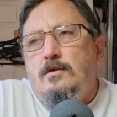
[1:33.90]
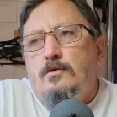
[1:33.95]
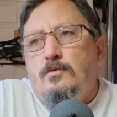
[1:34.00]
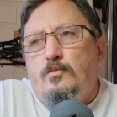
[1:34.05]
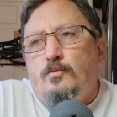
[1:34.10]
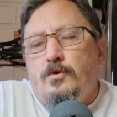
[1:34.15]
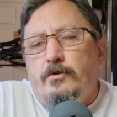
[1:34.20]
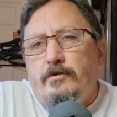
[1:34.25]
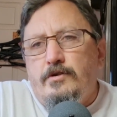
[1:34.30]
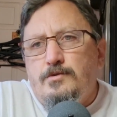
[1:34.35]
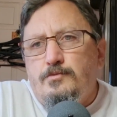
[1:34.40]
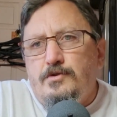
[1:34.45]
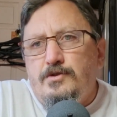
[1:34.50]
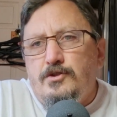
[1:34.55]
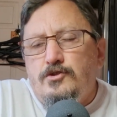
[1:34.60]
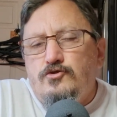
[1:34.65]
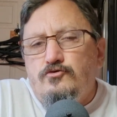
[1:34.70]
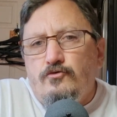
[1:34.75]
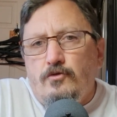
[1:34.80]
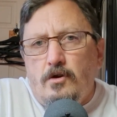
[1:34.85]
Whereas with the
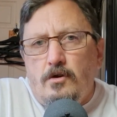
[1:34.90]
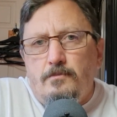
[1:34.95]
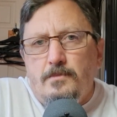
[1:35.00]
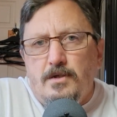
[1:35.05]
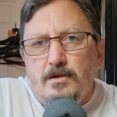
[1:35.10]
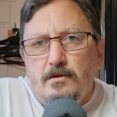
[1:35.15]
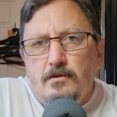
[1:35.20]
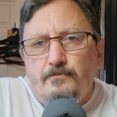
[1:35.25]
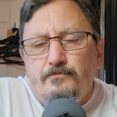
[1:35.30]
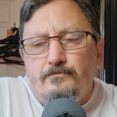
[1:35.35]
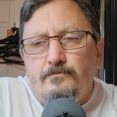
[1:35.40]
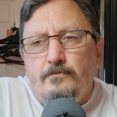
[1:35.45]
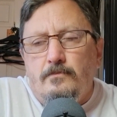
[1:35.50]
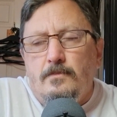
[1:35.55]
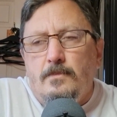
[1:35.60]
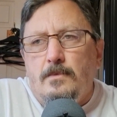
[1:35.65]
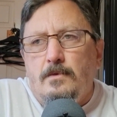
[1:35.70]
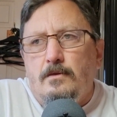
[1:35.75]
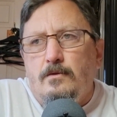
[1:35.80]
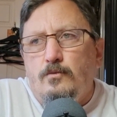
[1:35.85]
drama,
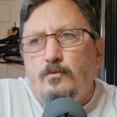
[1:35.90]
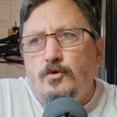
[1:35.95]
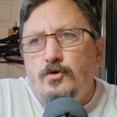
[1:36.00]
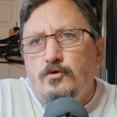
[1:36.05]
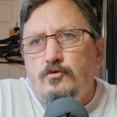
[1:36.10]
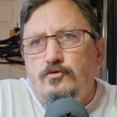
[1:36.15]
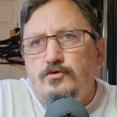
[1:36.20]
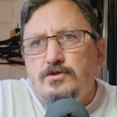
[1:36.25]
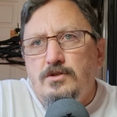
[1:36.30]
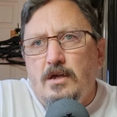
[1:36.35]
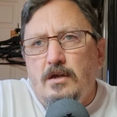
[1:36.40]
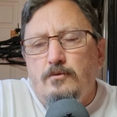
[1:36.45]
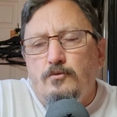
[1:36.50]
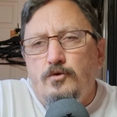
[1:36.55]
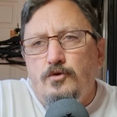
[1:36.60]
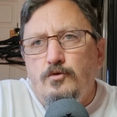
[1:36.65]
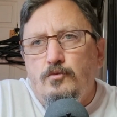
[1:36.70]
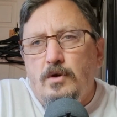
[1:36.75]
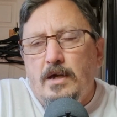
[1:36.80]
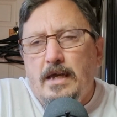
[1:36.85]
what
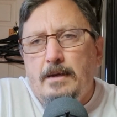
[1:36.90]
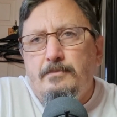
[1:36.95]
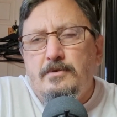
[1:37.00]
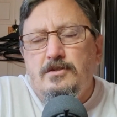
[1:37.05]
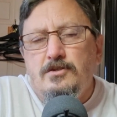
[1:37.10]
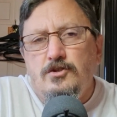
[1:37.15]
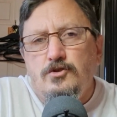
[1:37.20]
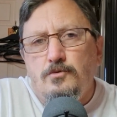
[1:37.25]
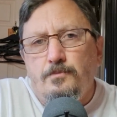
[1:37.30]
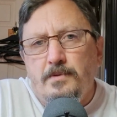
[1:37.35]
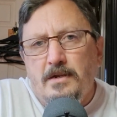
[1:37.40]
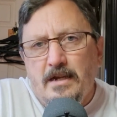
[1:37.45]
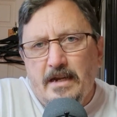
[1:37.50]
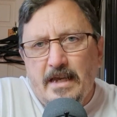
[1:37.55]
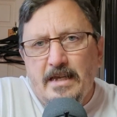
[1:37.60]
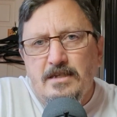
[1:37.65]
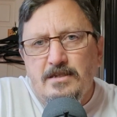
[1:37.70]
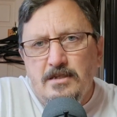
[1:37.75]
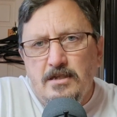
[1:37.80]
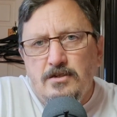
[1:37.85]
happens is you're
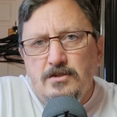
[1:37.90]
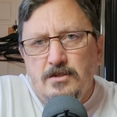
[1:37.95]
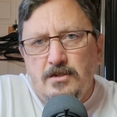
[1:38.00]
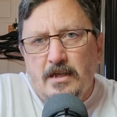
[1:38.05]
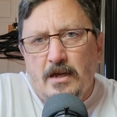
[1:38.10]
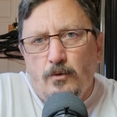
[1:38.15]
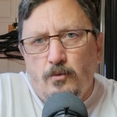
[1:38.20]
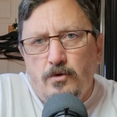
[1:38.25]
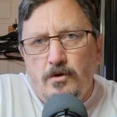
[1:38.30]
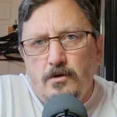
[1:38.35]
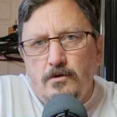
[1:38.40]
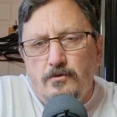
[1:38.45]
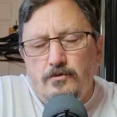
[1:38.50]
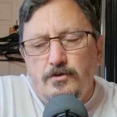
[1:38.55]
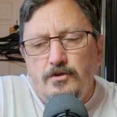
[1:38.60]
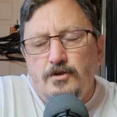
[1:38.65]
placed into that world.